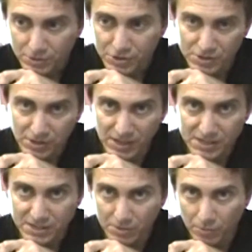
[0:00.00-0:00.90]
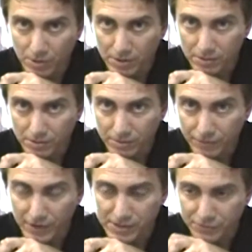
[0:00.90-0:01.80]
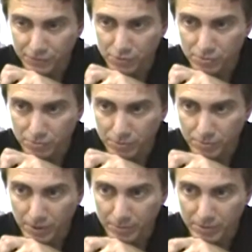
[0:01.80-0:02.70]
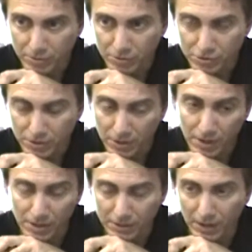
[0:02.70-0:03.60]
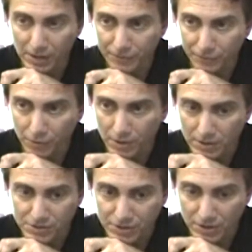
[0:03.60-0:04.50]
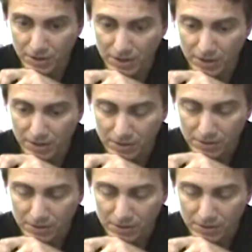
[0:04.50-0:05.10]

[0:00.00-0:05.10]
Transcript: which is less than what fast food would probably cost you. Yeah, a dollar forty is going to so get. So what the